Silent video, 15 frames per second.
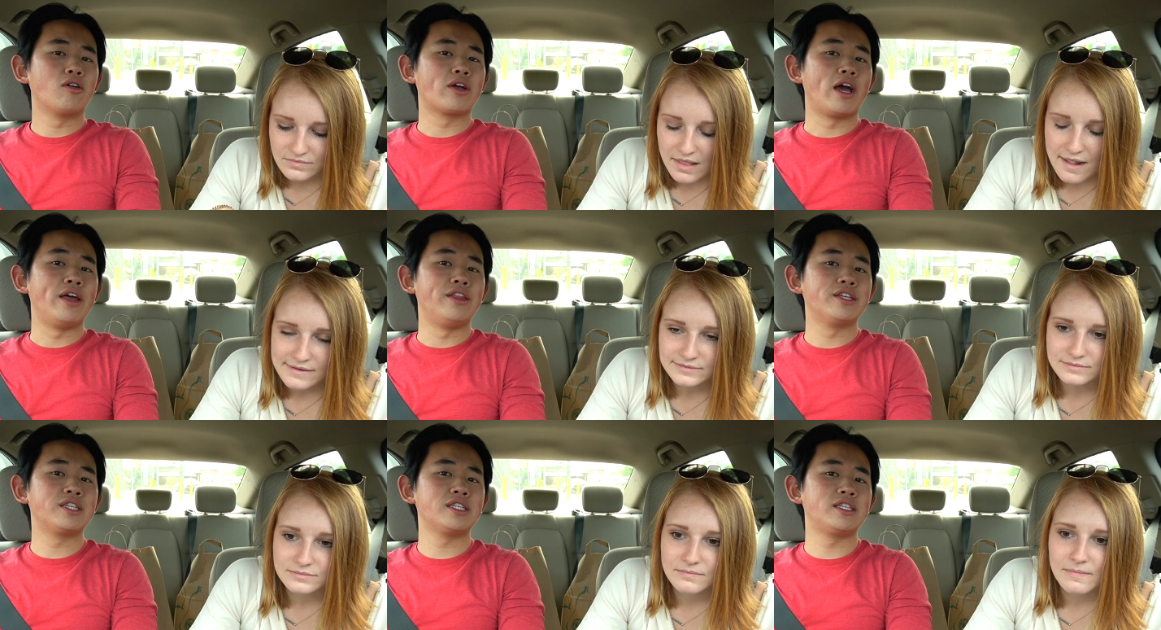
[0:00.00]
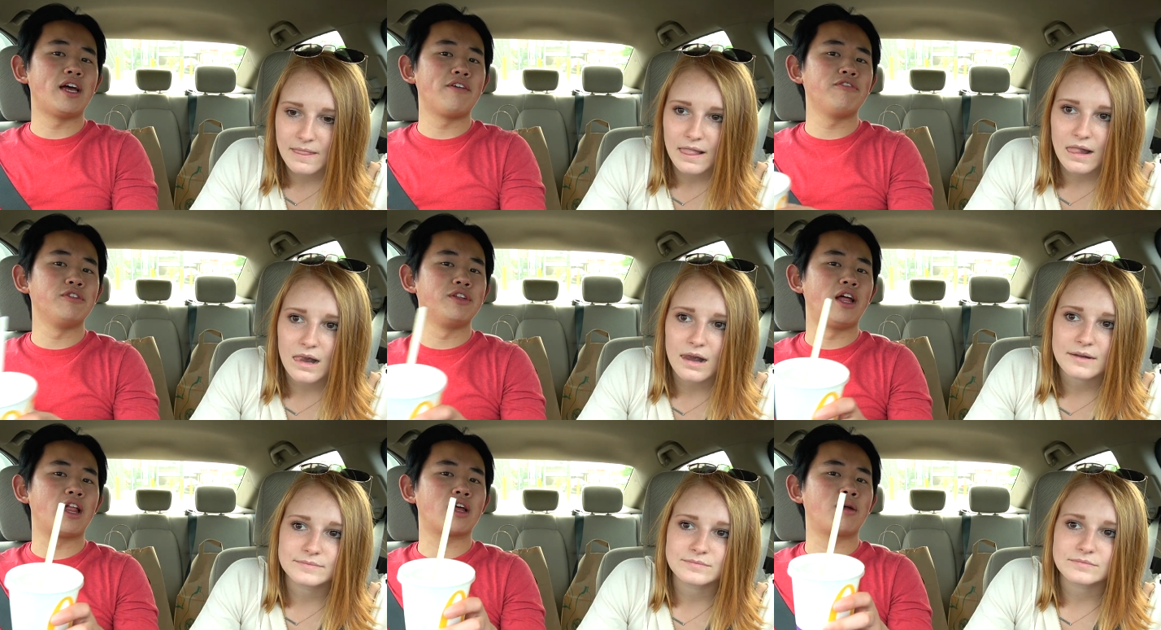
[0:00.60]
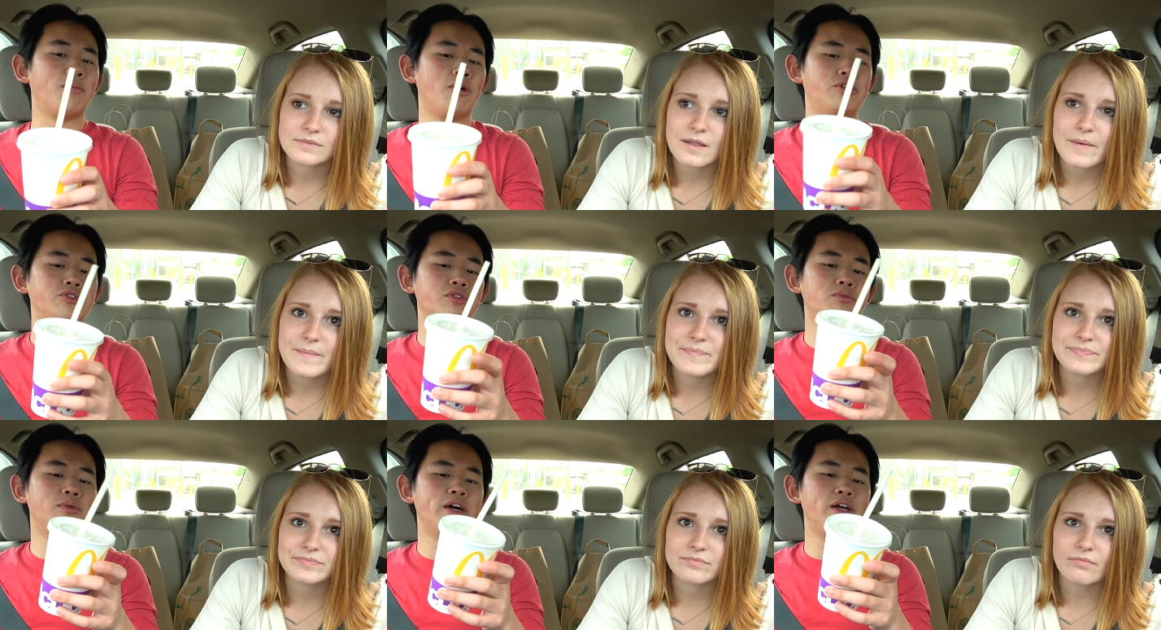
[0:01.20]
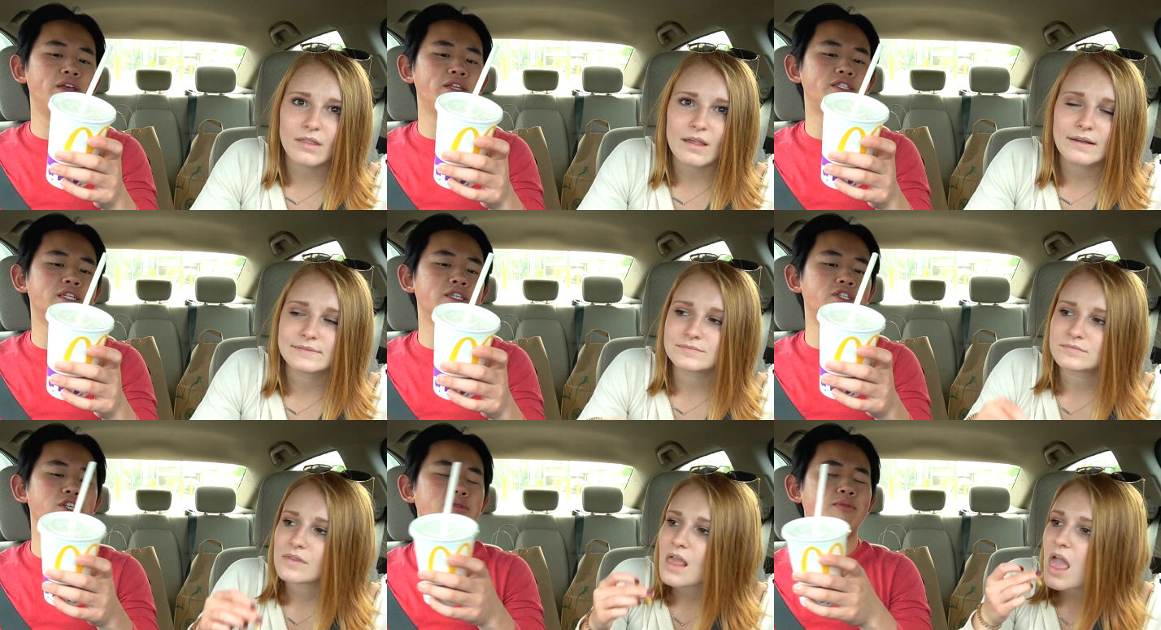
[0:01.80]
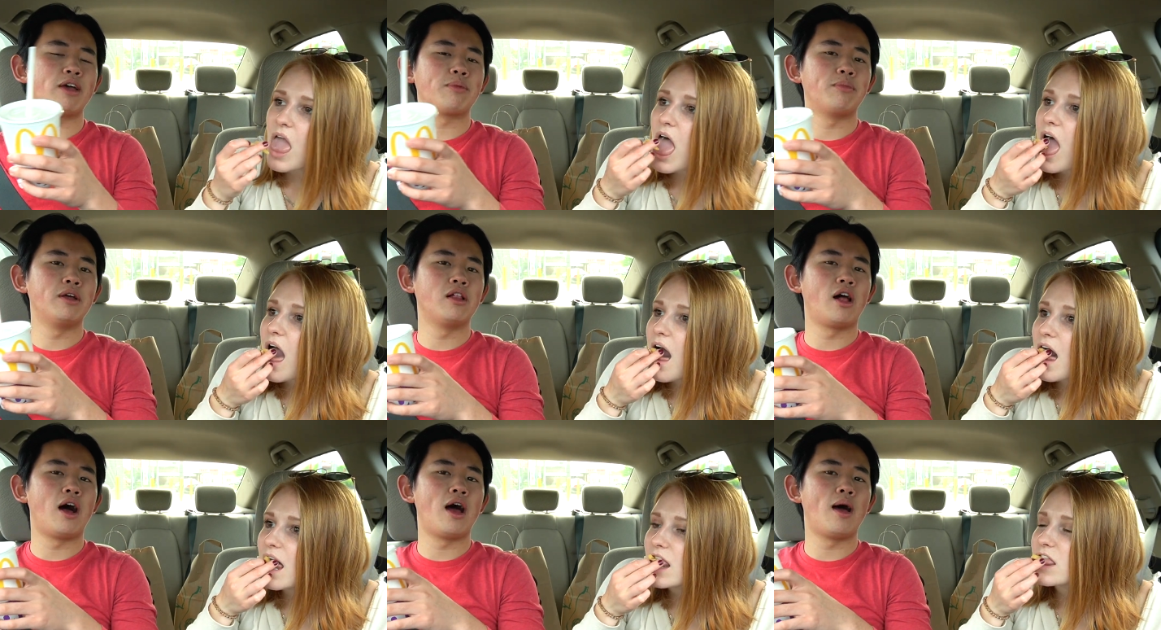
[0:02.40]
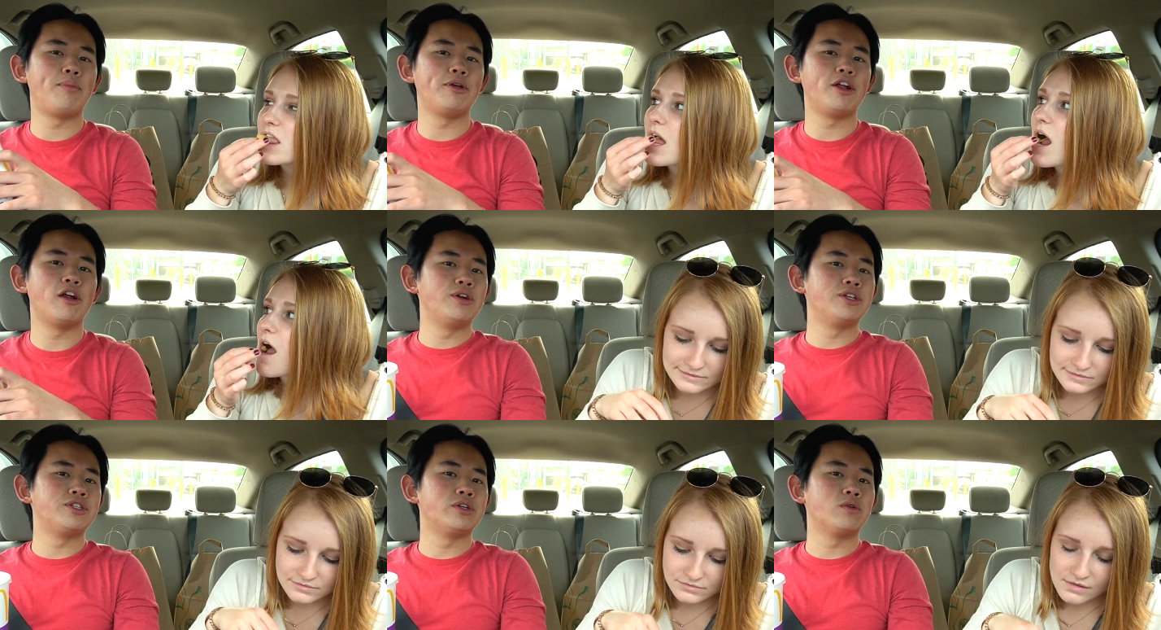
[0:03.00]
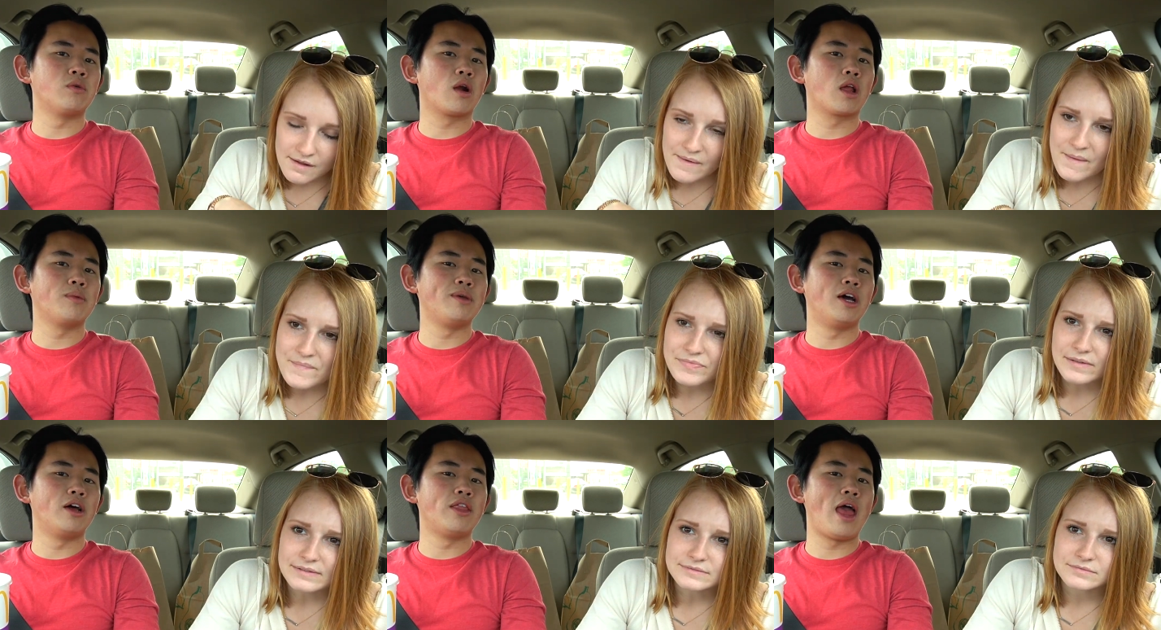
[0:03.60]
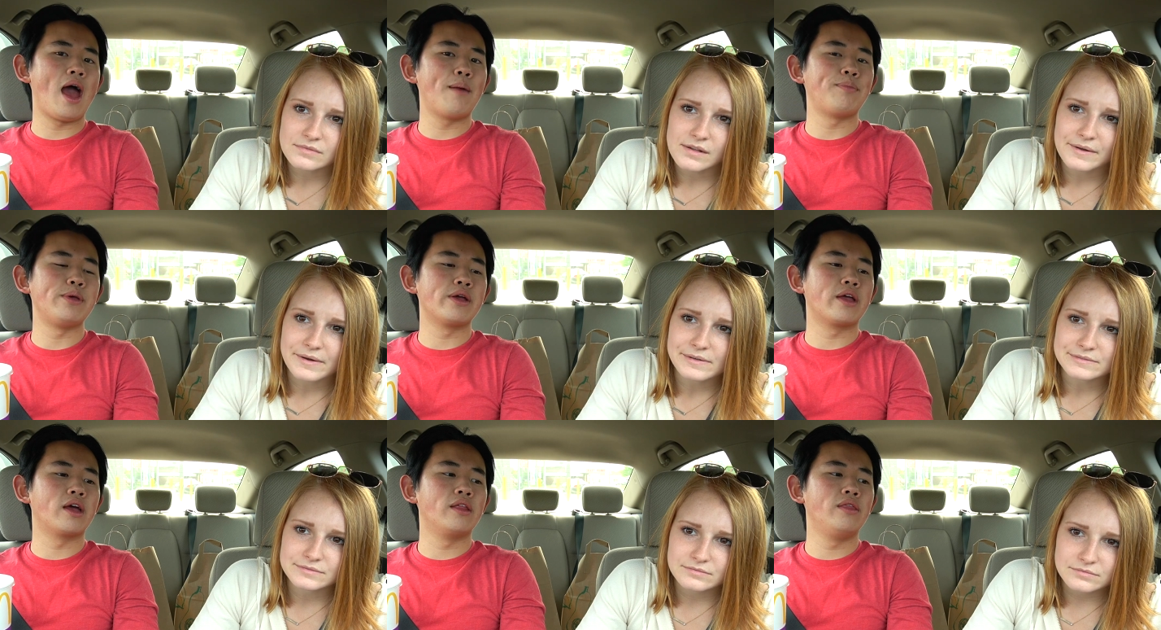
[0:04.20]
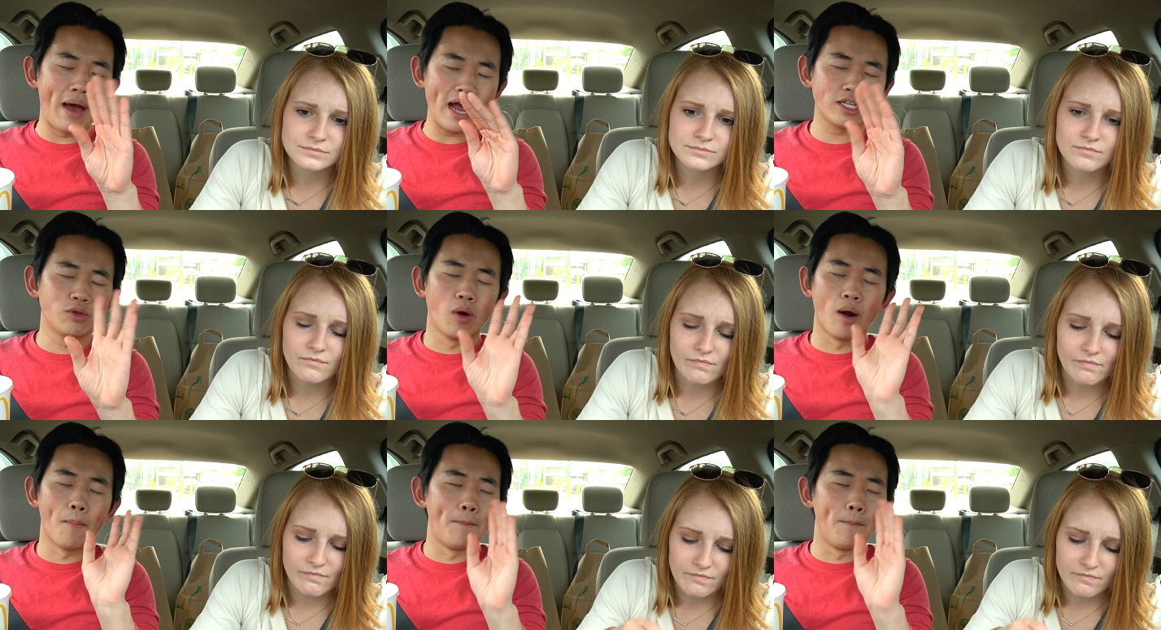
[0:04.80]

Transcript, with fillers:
Speaker 1: Okay, this is definitely not a commercial, but it did just make me a lot happier. Pretty soon we're gonna be unhappy again. Back to our